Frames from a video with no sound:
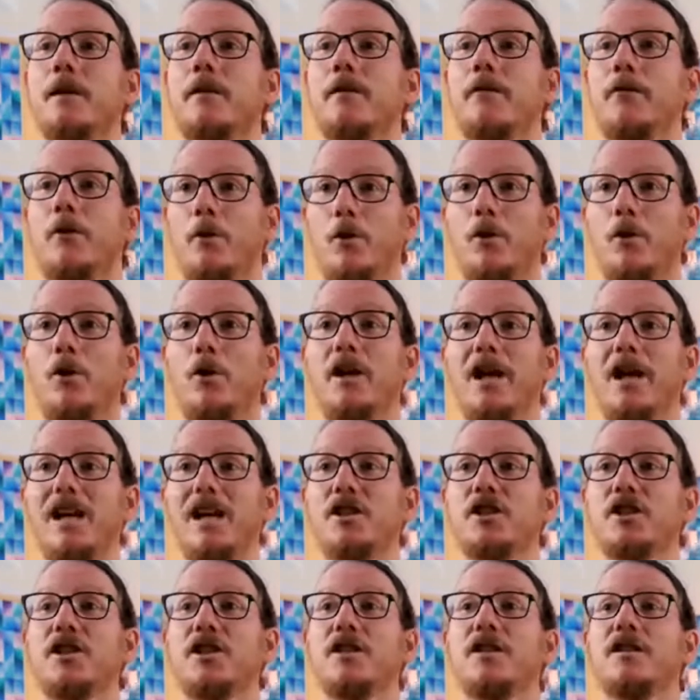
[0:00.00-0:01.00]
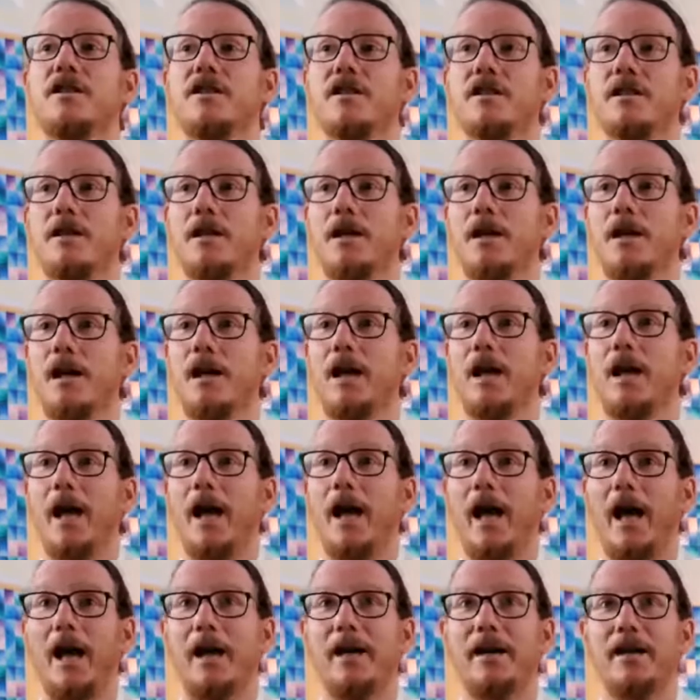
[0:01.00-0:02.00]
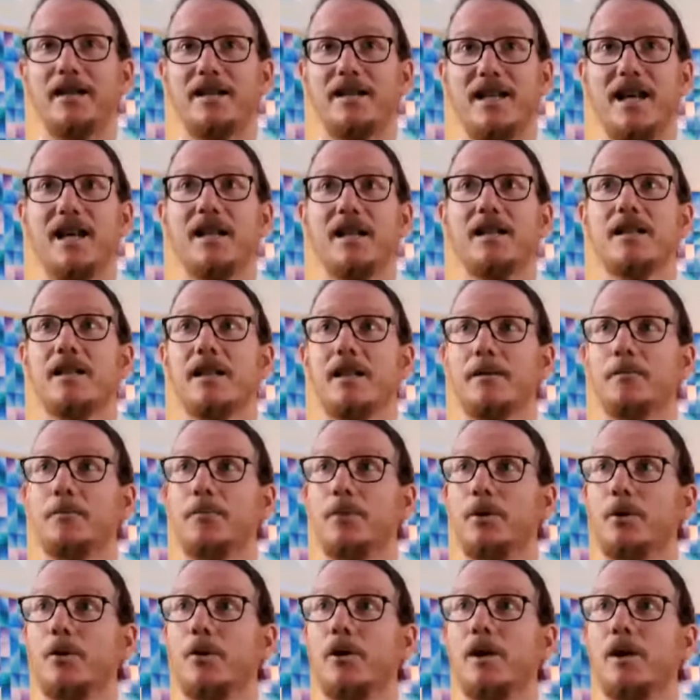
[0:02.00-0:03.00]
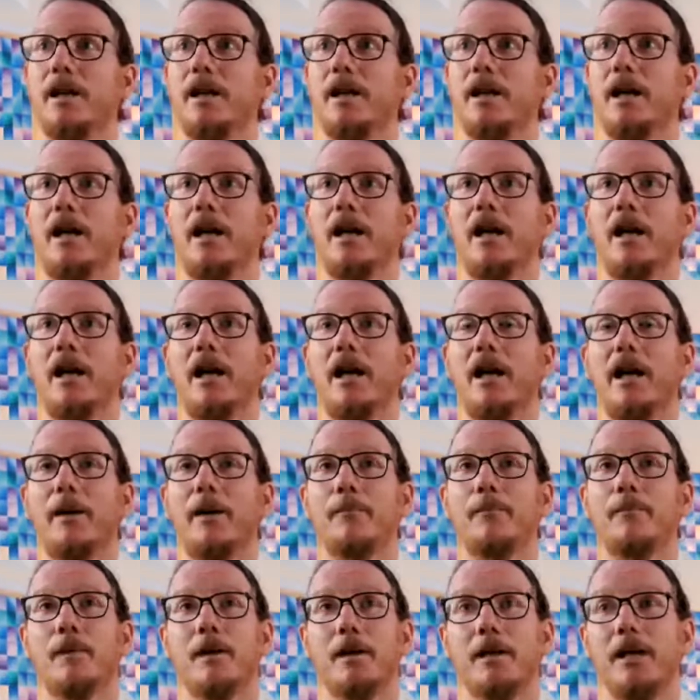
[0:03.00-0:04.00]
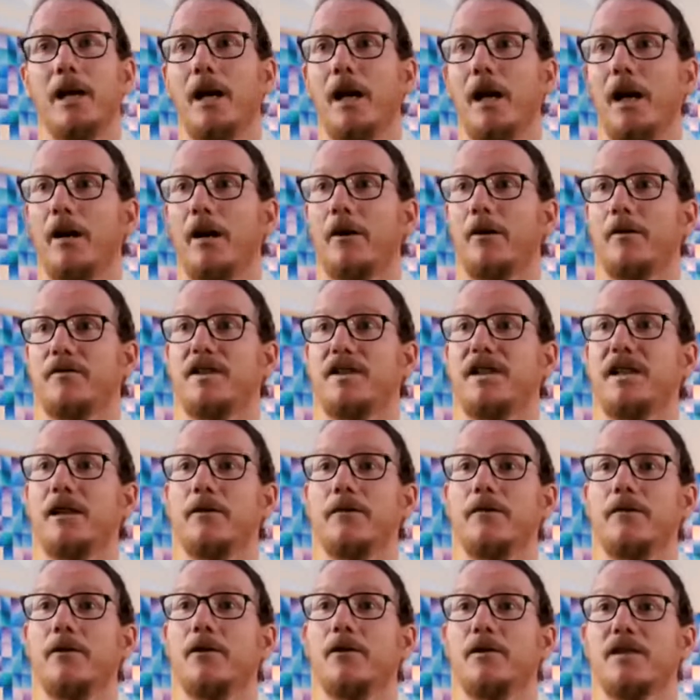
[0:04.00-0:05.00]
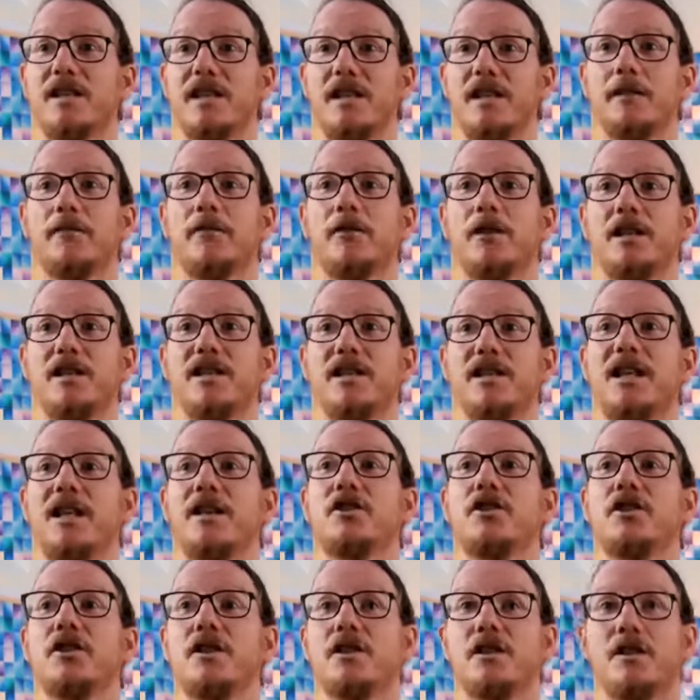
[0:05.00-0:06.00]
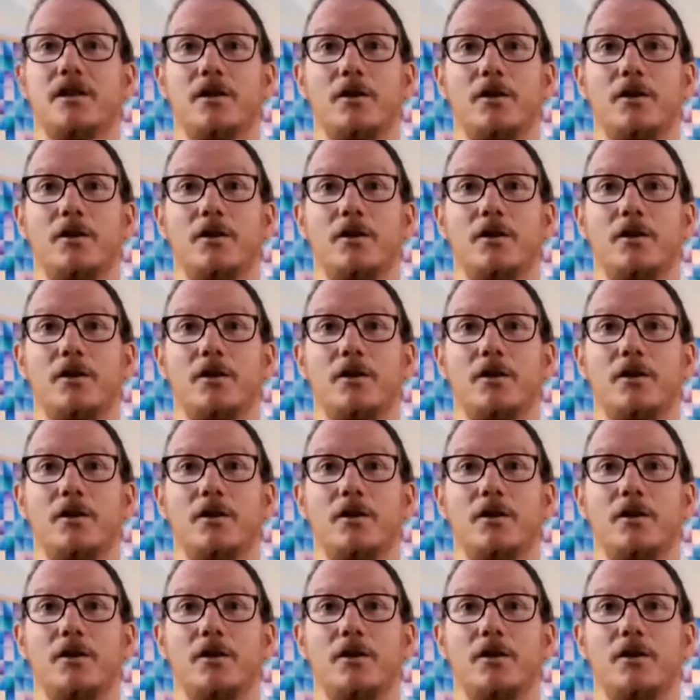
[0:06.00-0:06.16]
for all actions and is acting purely out of skillful intentions.